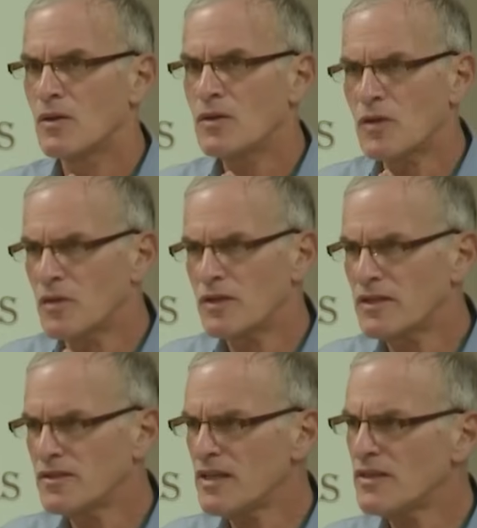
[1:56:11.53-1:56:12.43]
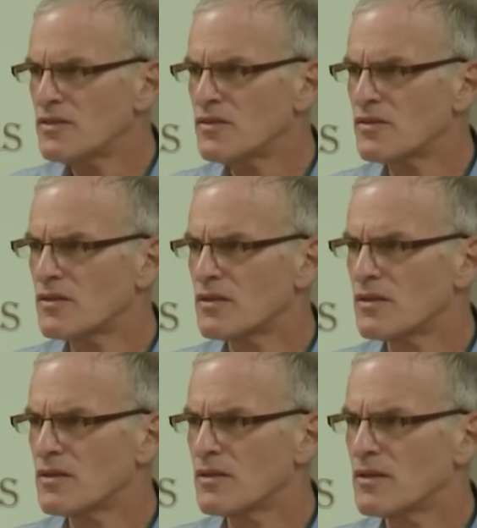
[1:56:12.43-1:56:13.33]
you don't exist.
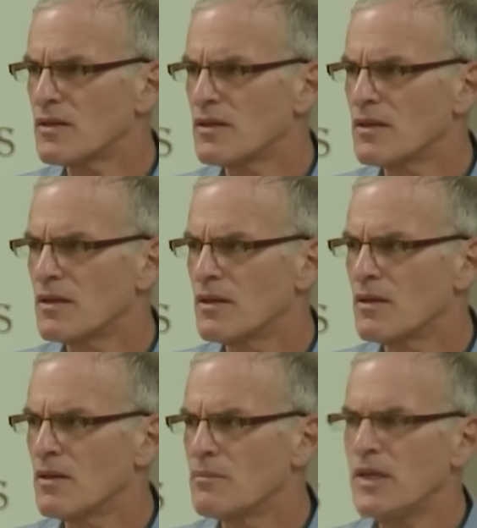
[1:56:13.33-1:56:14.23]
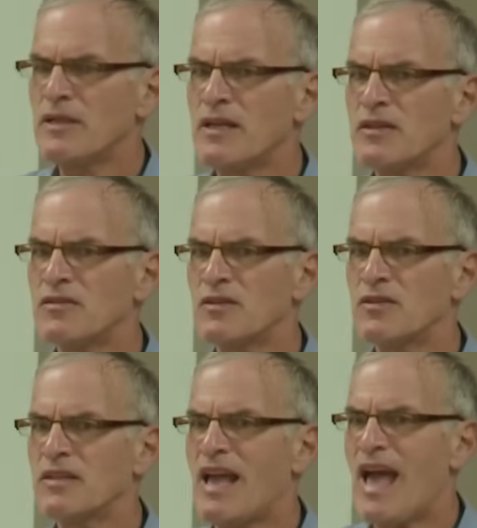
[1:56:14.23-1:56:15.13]
BDS
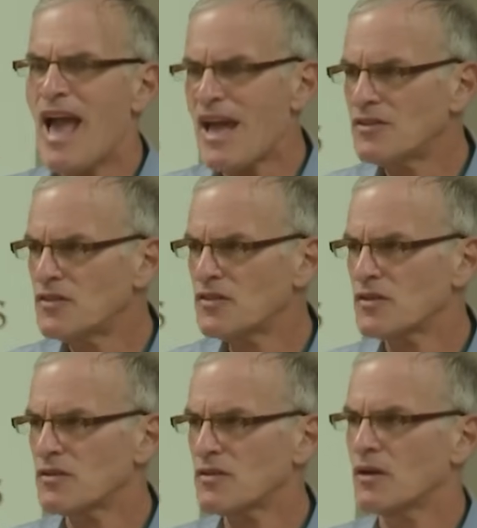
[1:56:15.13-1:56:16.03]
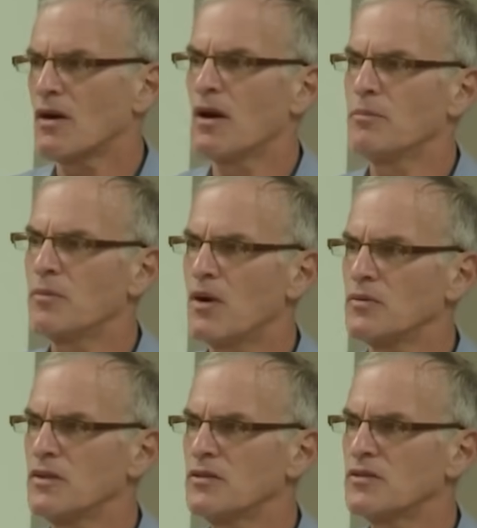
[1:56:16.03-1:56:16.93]
doesn't answer
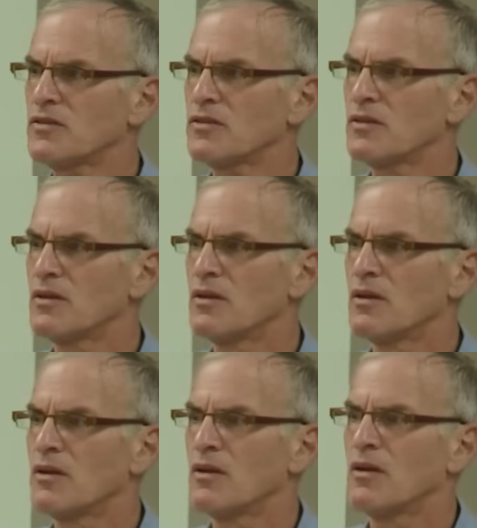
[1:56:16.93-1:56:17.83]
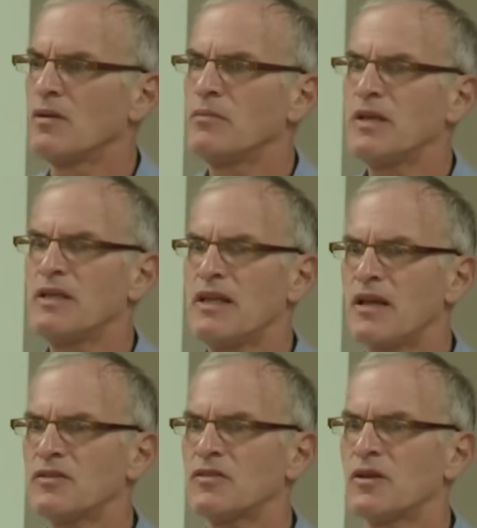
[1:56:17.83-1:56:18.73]
opponents.
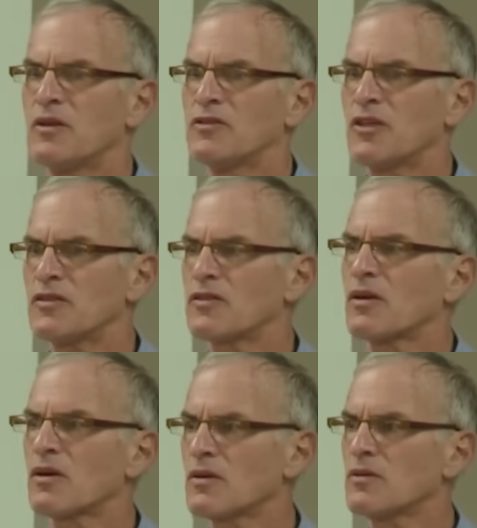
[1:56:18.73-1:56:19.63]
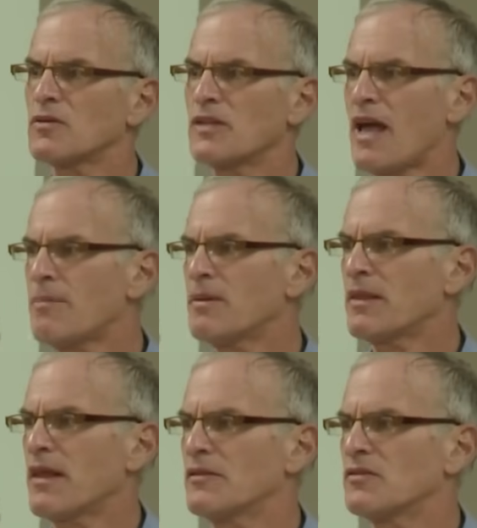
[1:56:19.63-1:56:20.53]
BDS just hurls
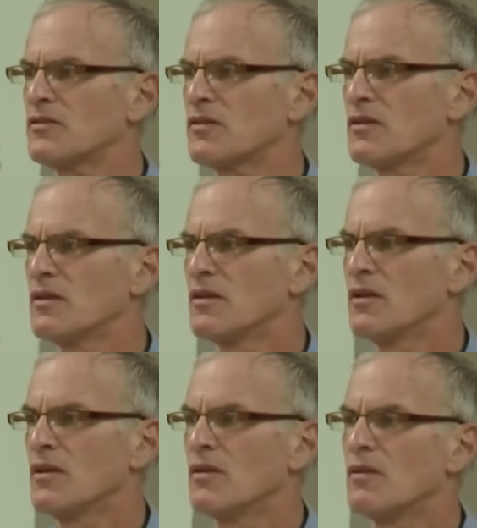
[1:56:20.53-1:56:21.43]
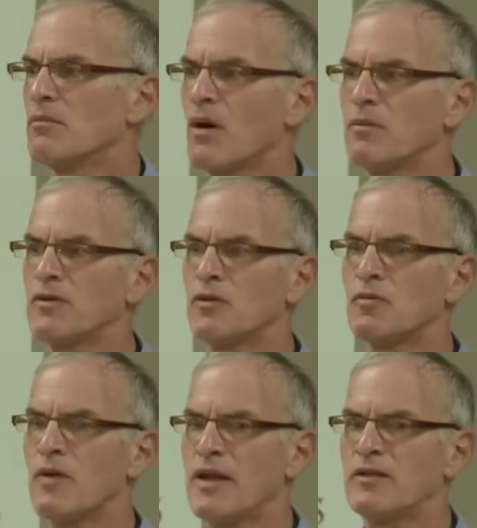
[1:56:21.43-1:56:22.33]
epithets. The moment you
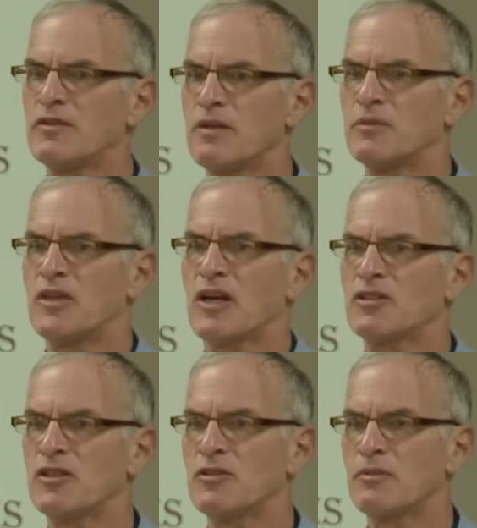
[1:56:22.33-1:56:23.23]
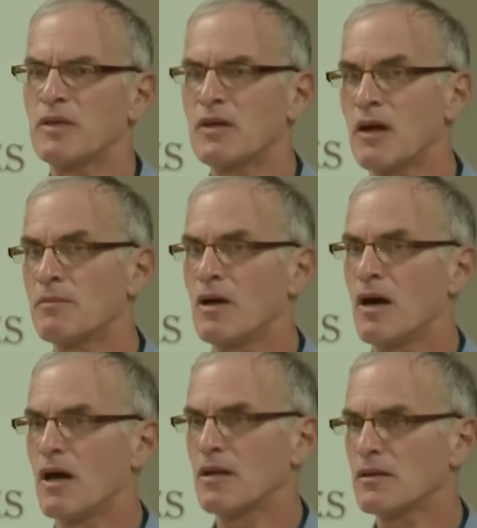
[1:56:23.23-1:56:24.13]
raise an objection, you become
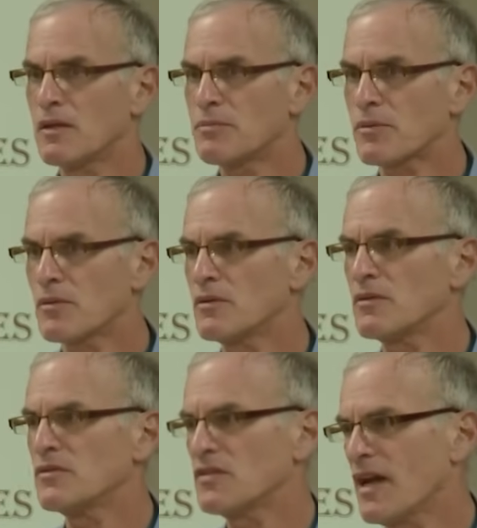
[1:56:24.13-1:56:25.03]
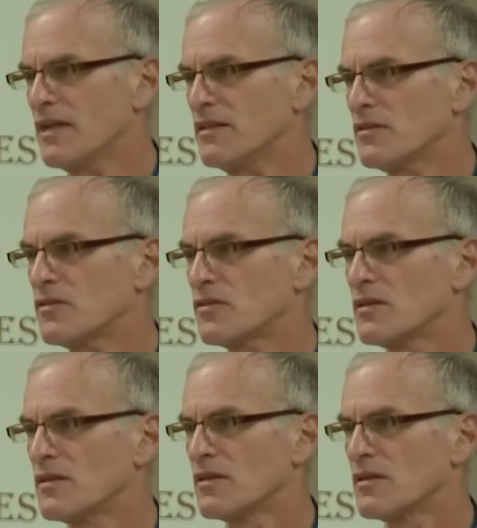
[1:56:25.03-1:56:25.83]
a liberal Zionist.